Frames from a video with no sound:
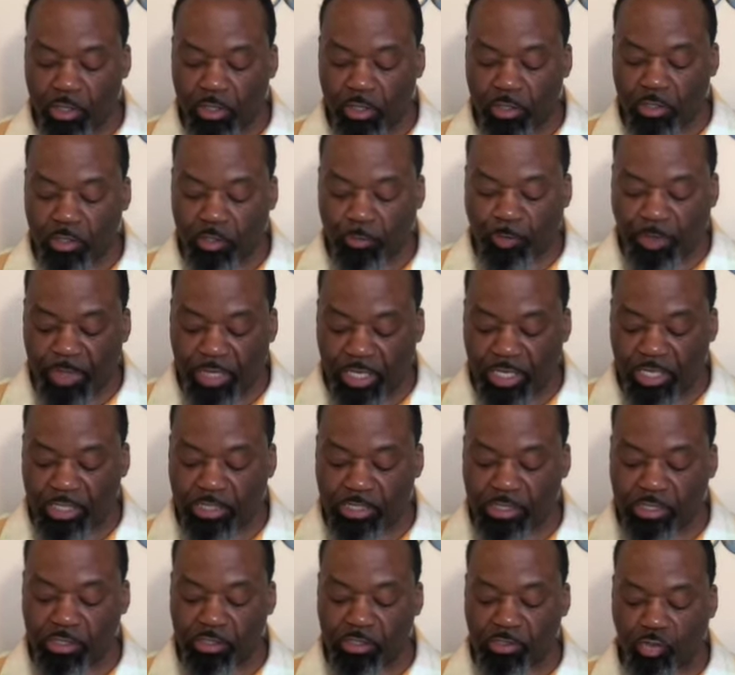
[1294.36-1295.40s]
the
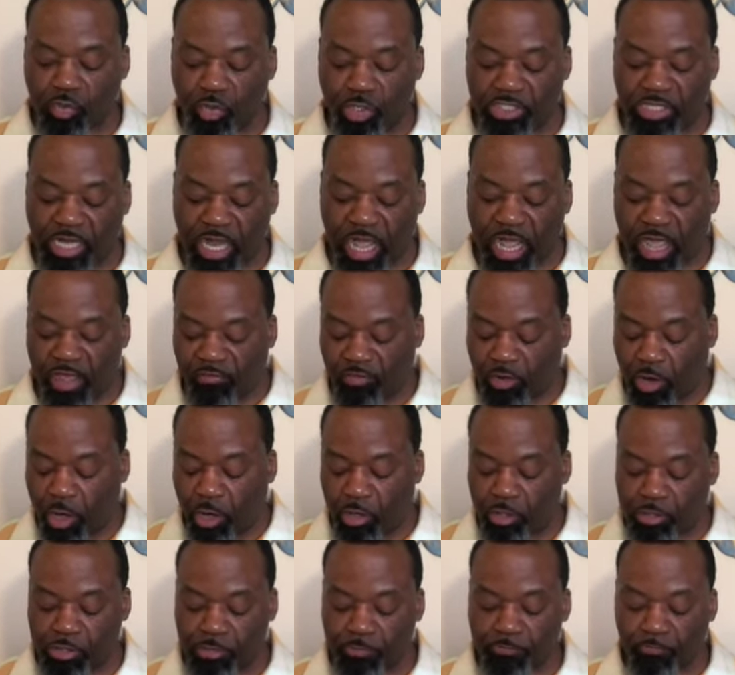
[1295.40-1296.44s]
peace which I have
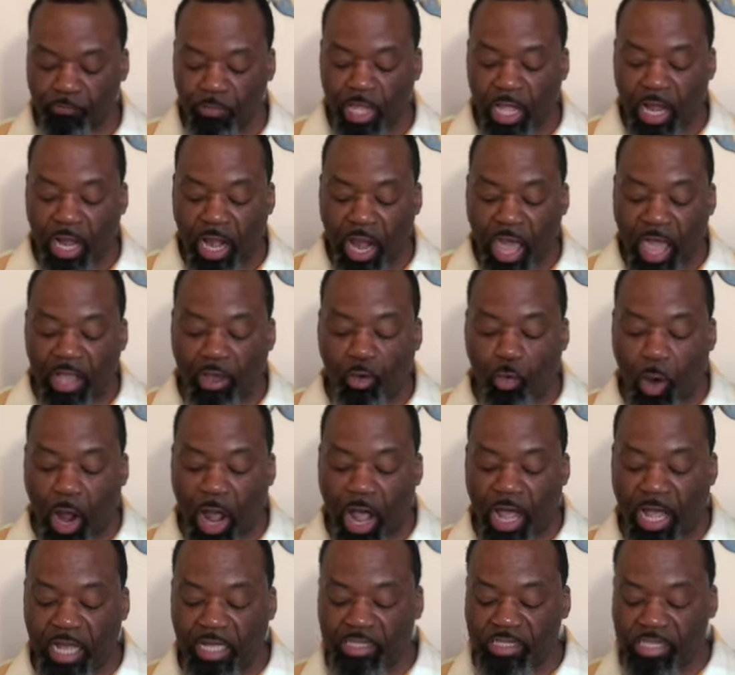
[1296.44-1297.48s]
lost.
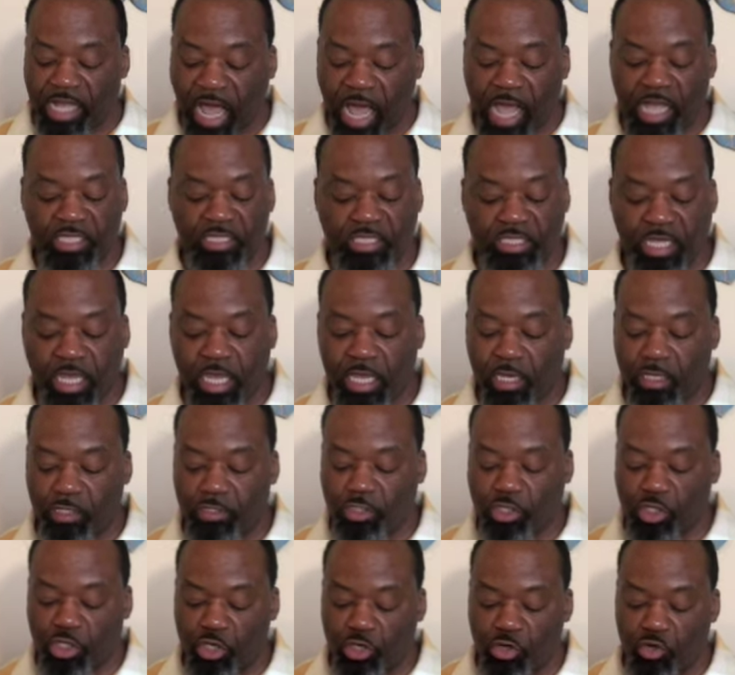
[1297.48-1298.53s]
Likewise, I say
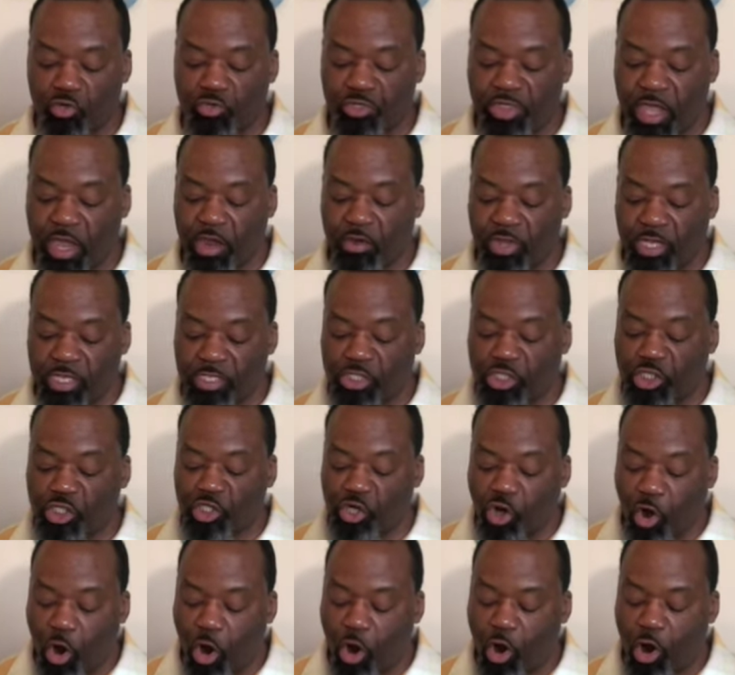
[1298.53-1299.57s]
unto you, there is
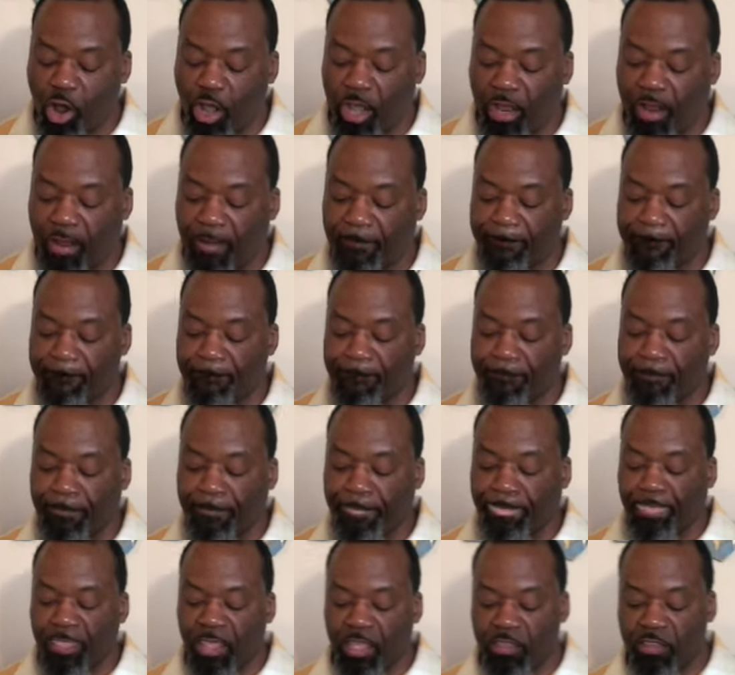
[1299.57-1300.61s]
joy
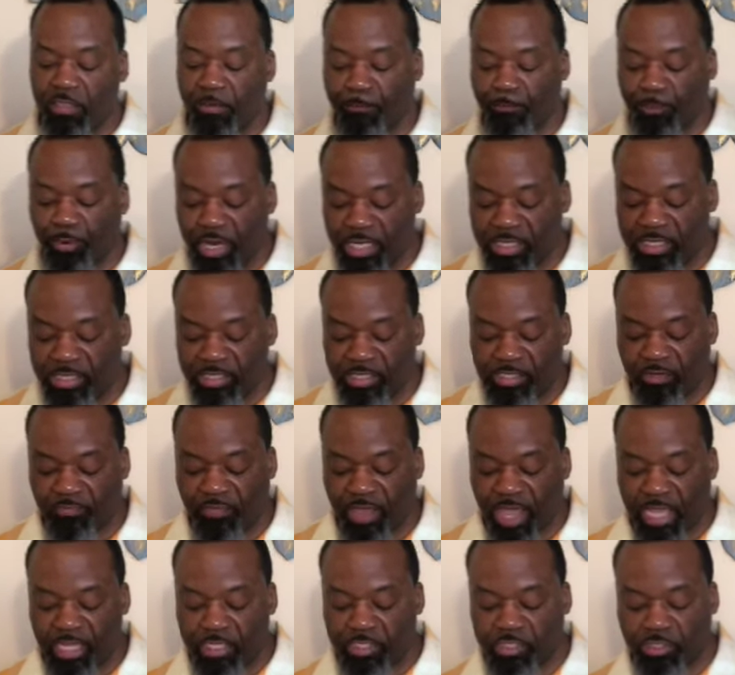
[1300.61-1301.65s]
in the presence of
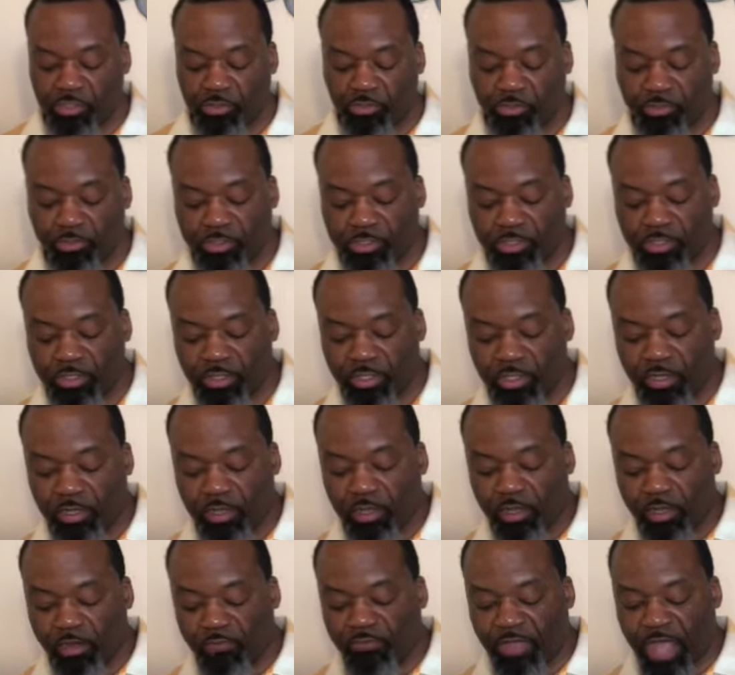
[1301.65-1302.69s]
angels
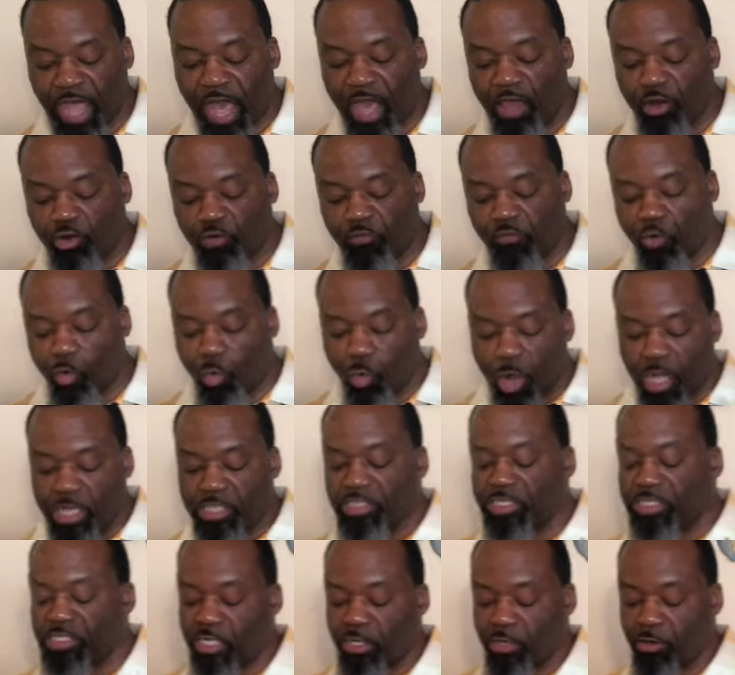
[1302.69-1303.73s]
of God over one
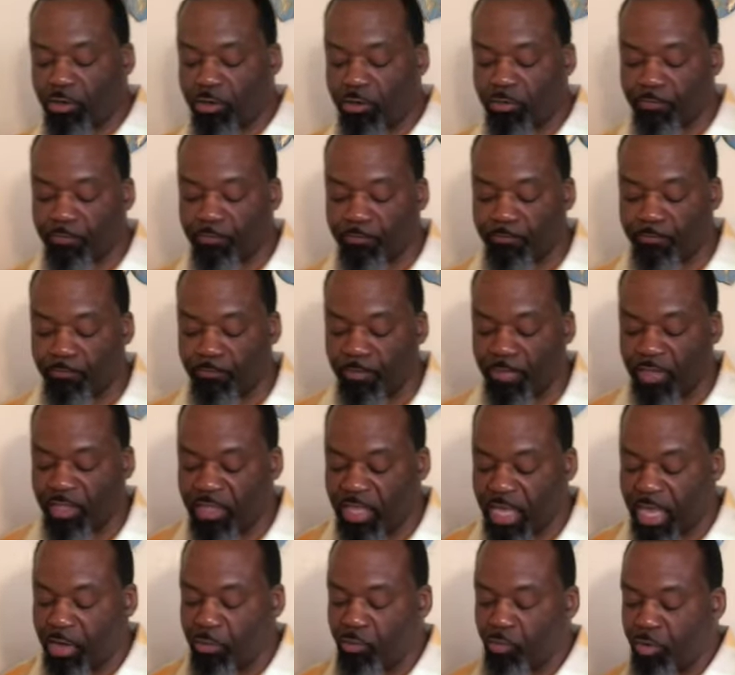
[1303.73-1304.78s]
sinner
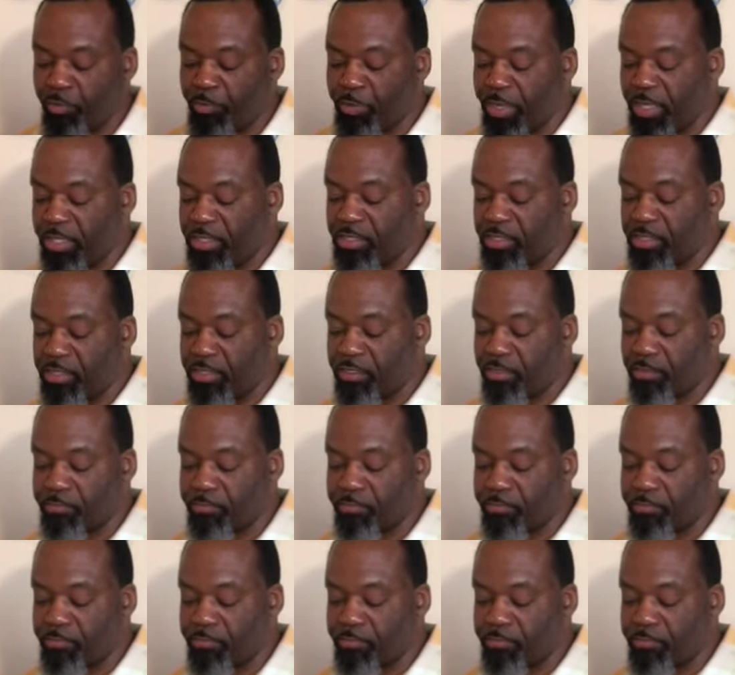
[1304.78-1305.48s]
that repenteth.